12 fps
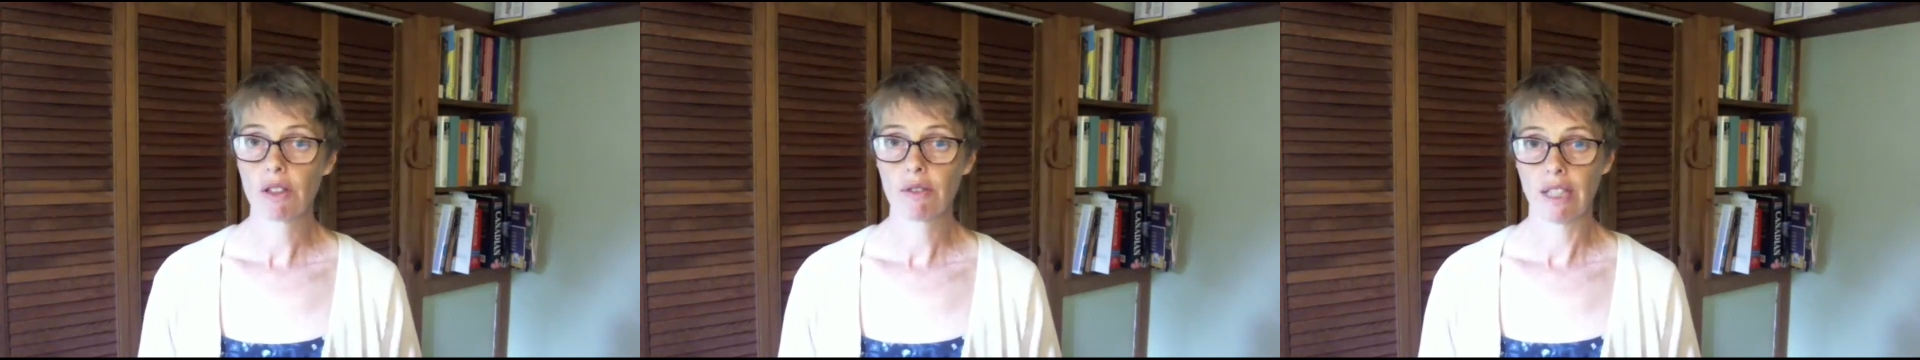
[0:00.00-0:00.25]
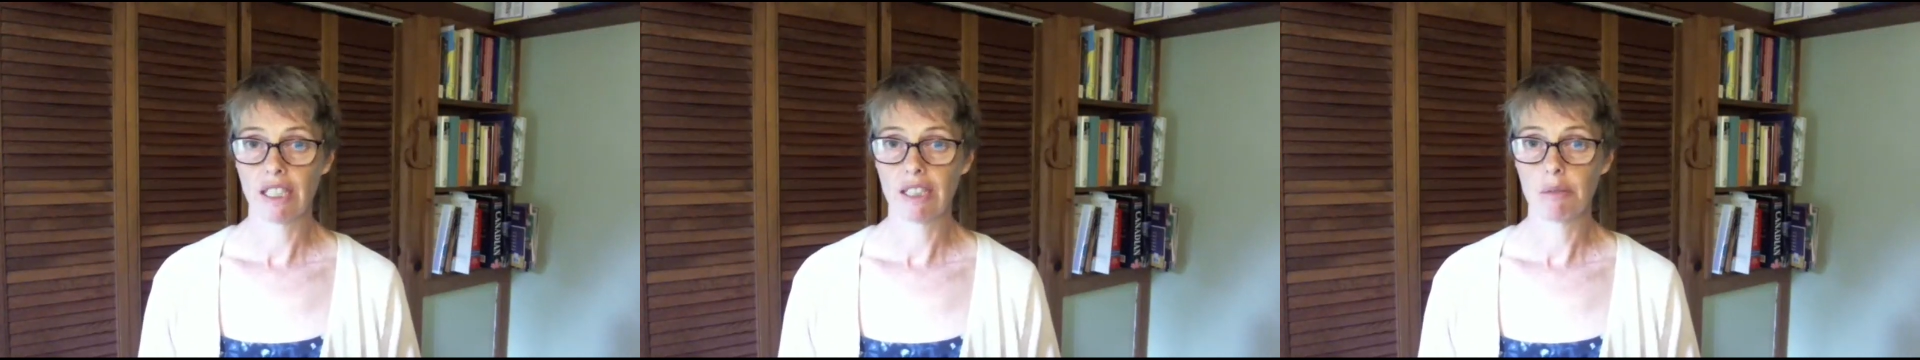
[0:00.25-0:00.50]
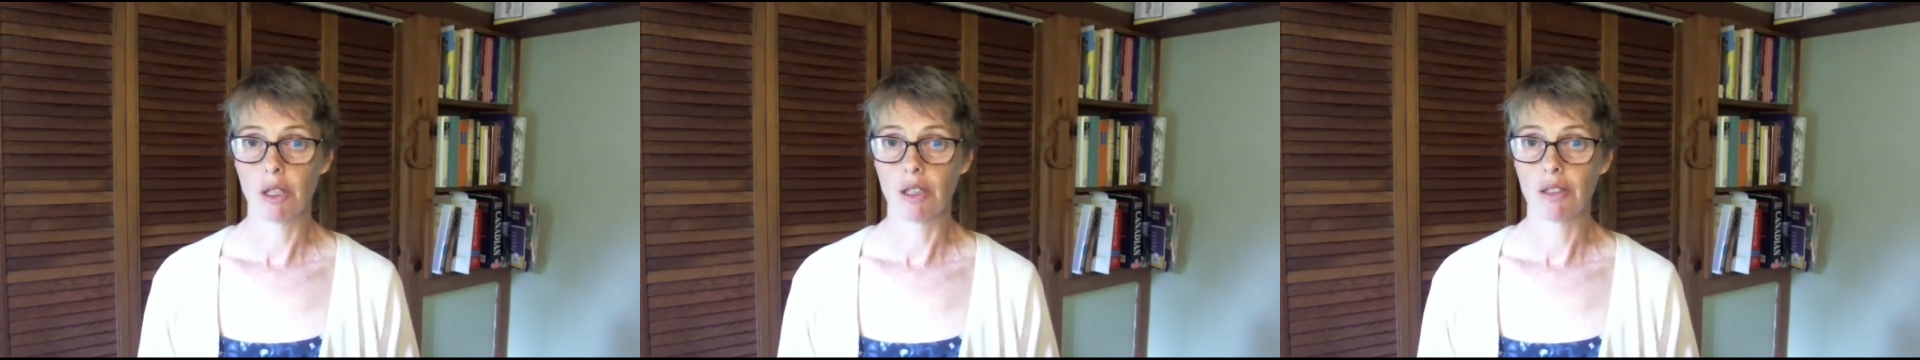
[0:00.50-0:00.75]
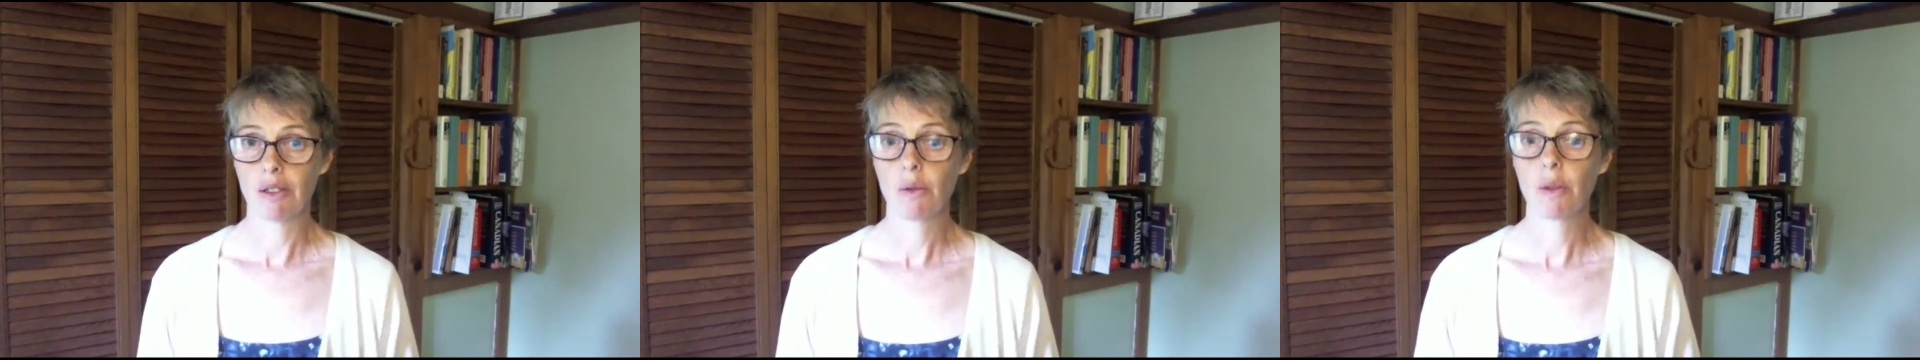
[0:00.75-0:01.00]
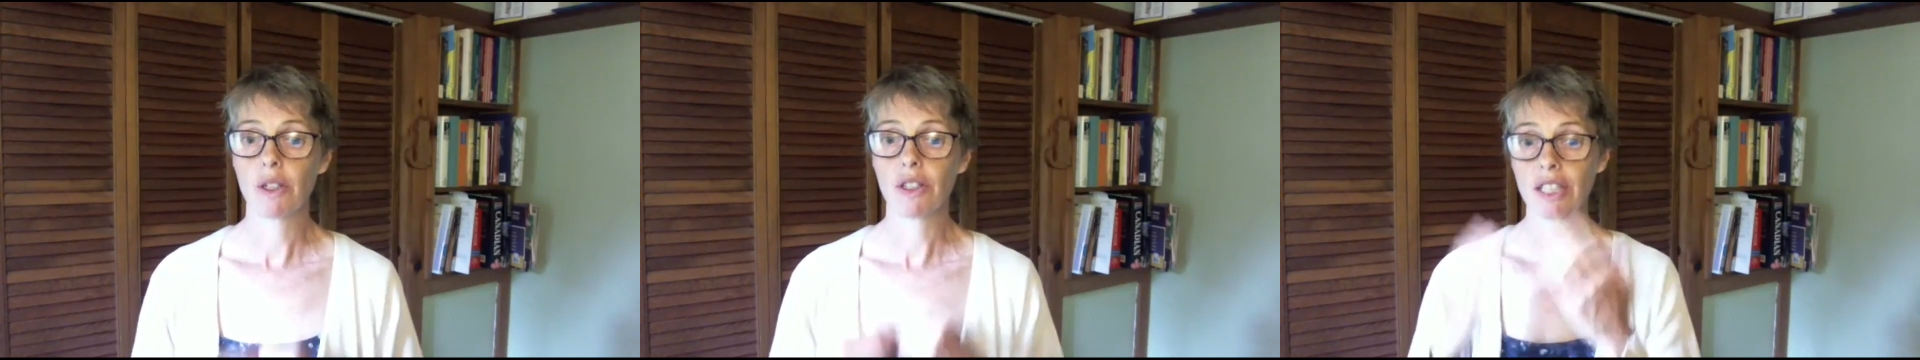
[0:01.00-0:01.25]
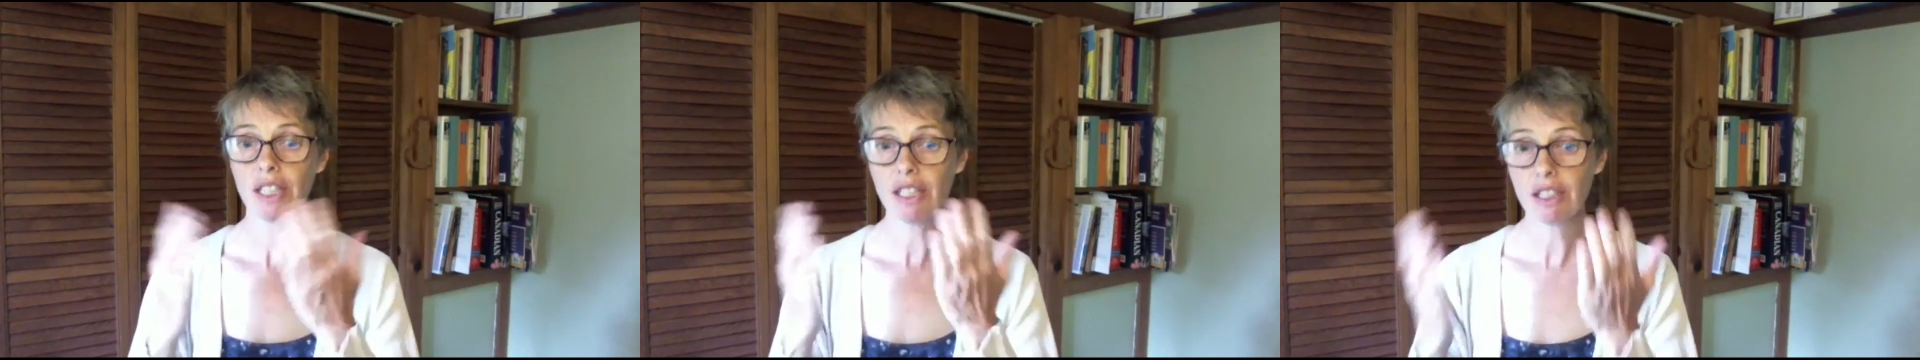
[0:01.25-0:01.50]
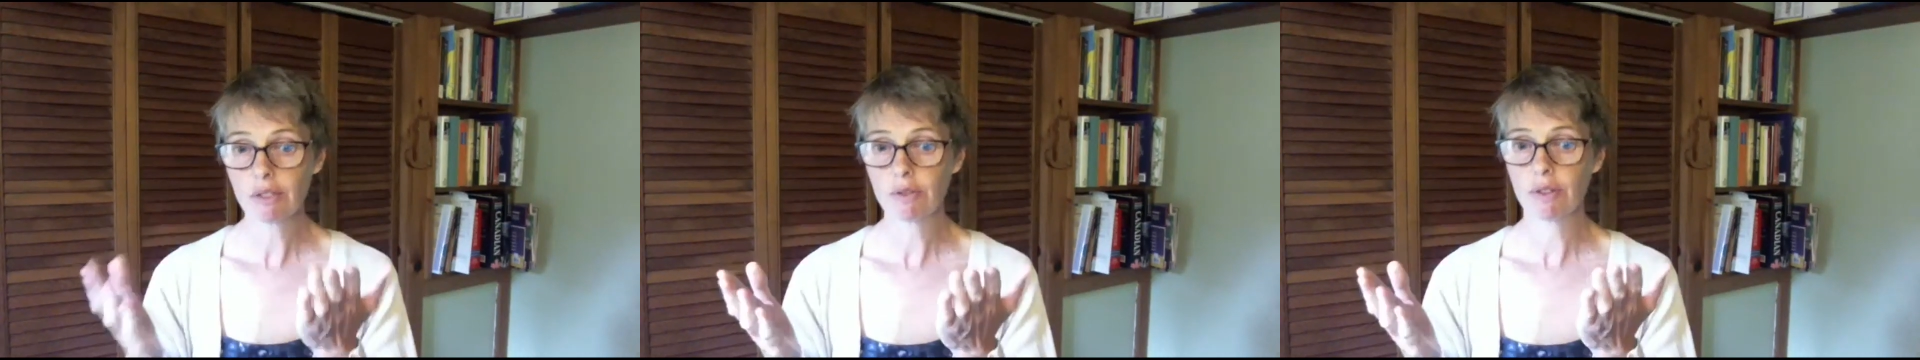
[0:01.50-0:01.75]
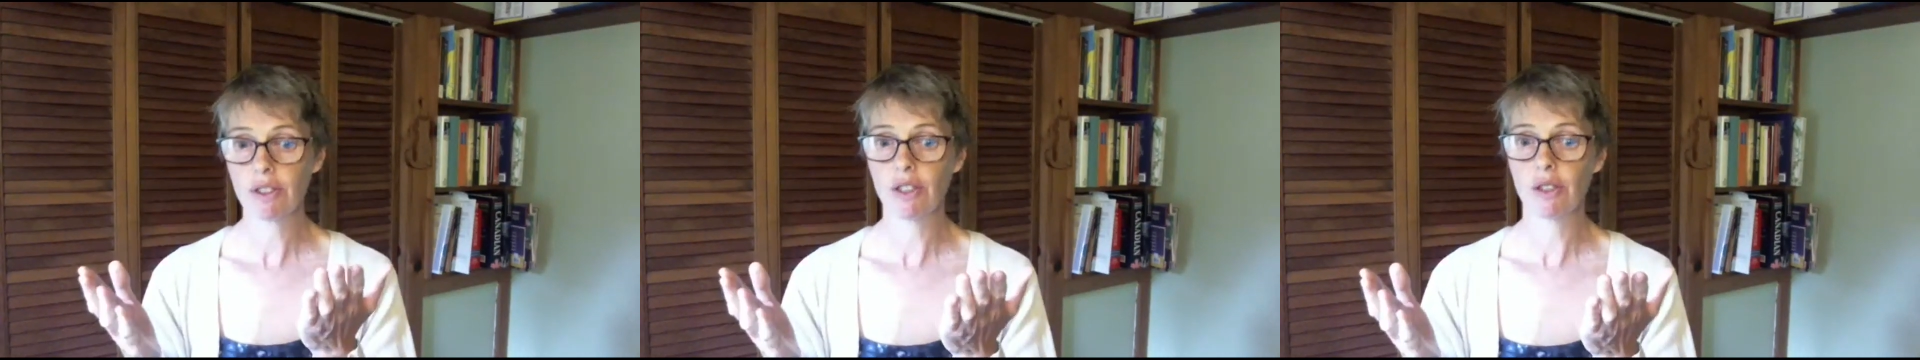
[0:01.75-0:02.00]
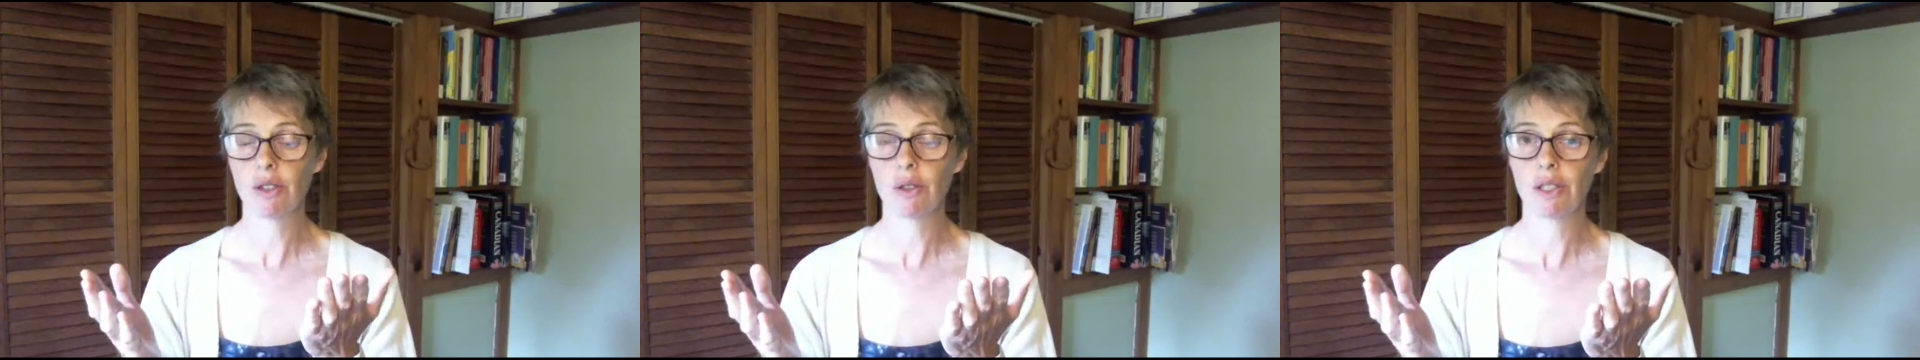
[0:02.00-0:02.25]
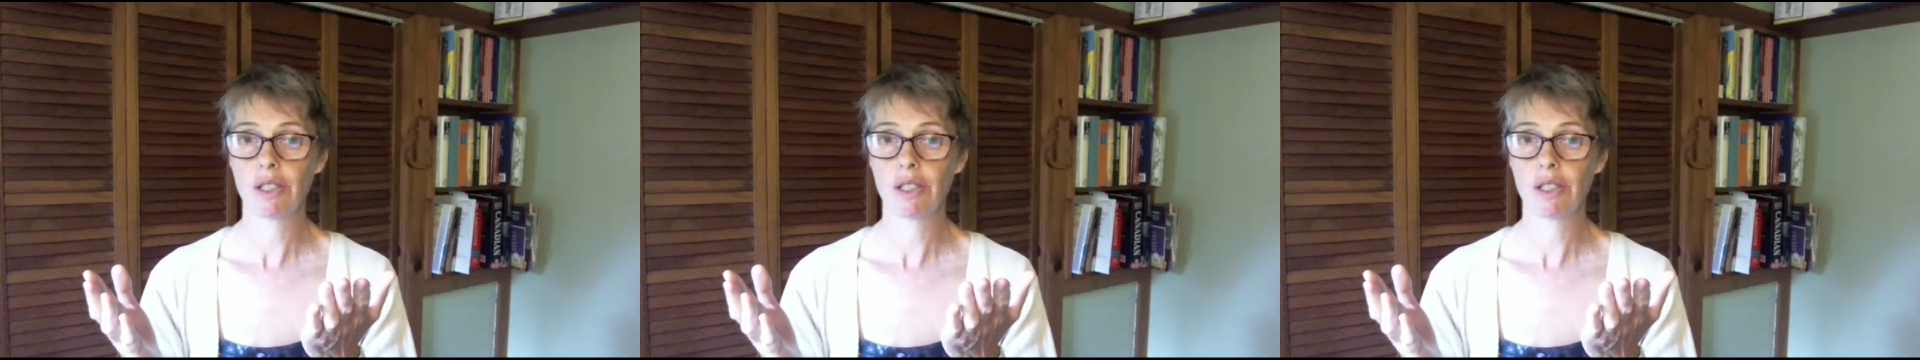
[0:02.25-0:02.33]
available. We're here for you.